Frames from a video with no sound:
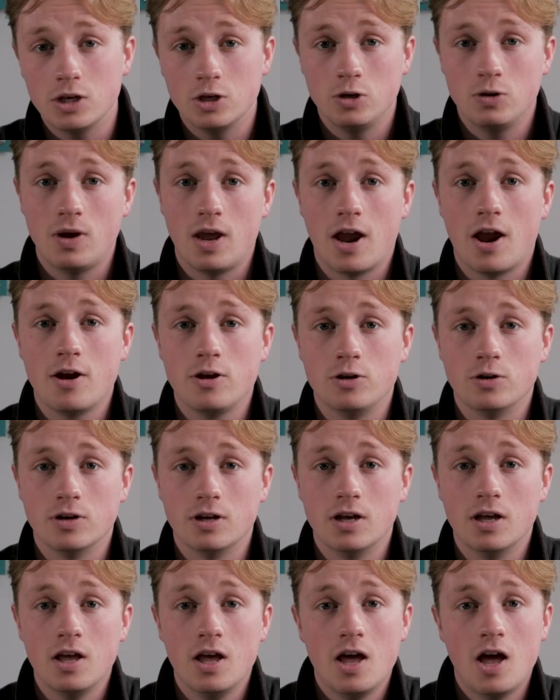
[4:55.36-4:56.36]
the new air
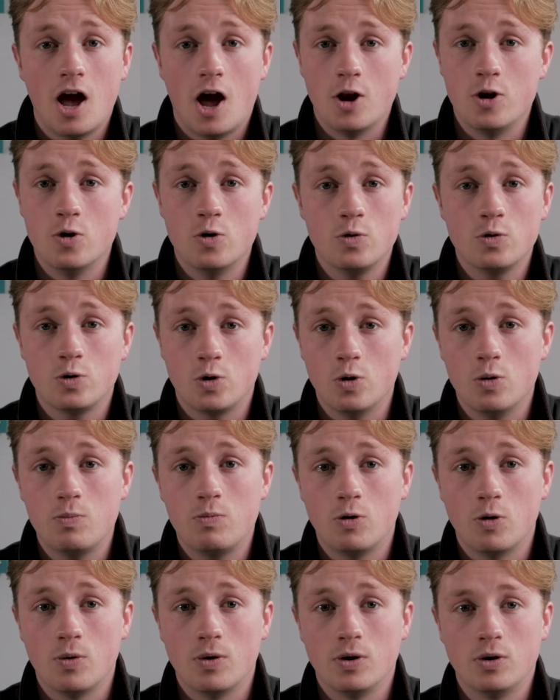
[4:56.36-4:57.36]
unit and no
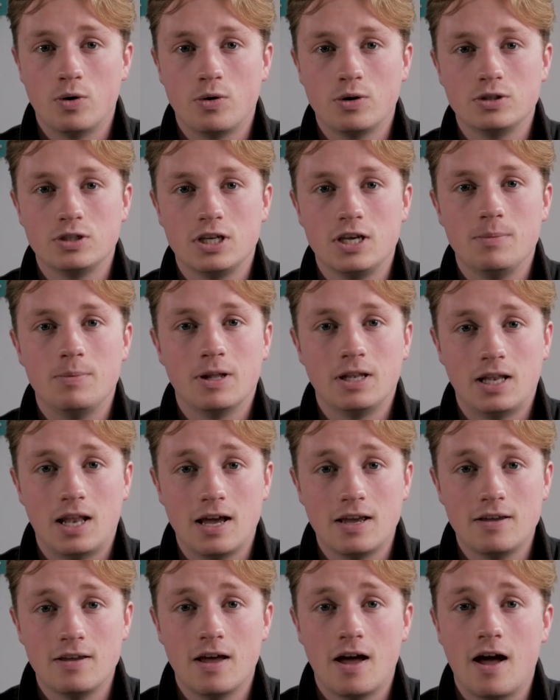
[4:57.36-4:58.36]
GoPro in order to keep it
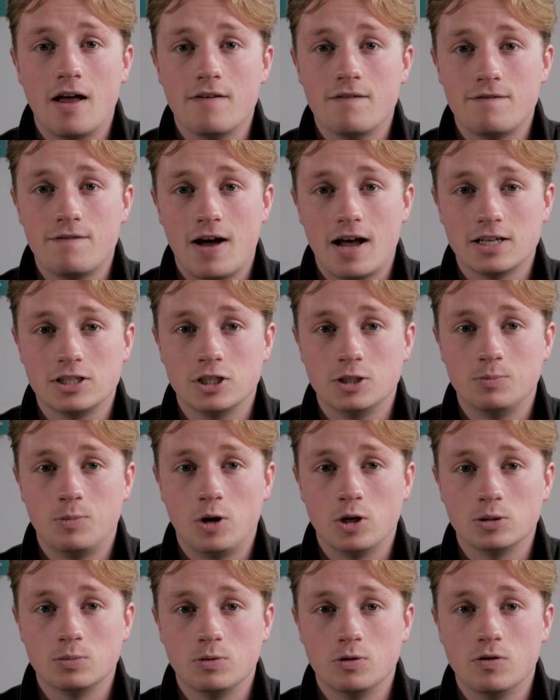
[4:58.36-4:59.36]
light and fast as
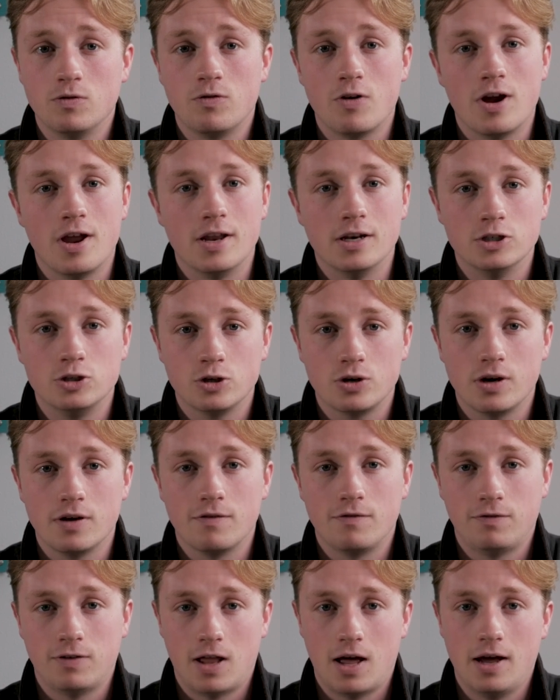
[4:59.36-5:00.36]
possible for
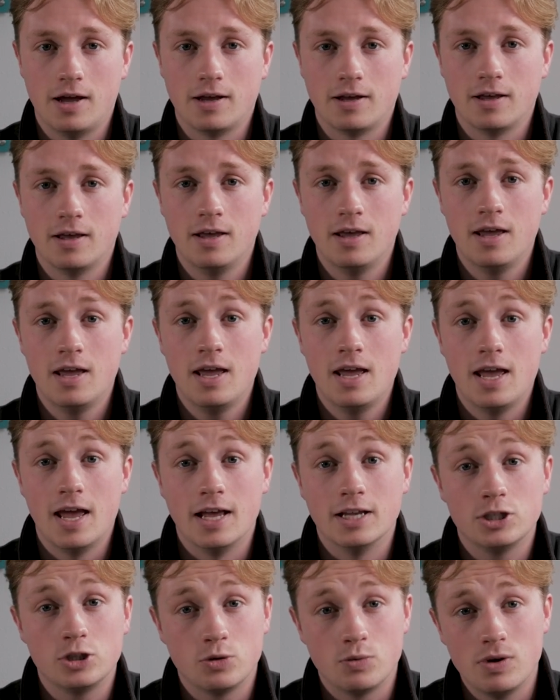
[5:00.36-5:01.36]
intricate flying. It
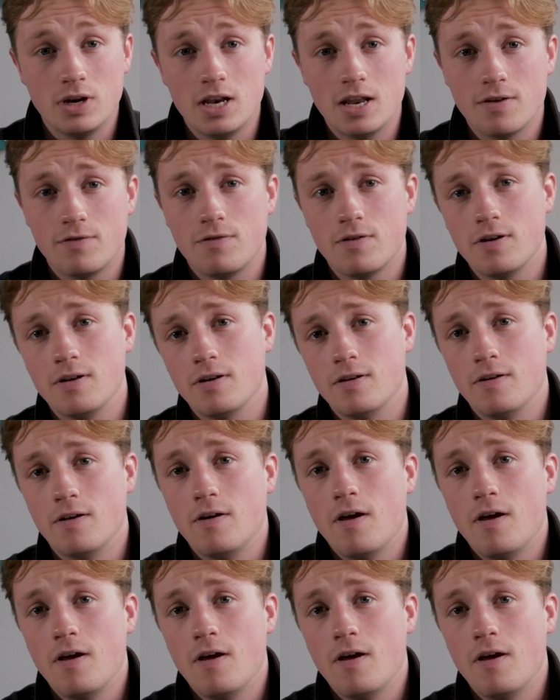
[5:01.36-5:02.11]
has three different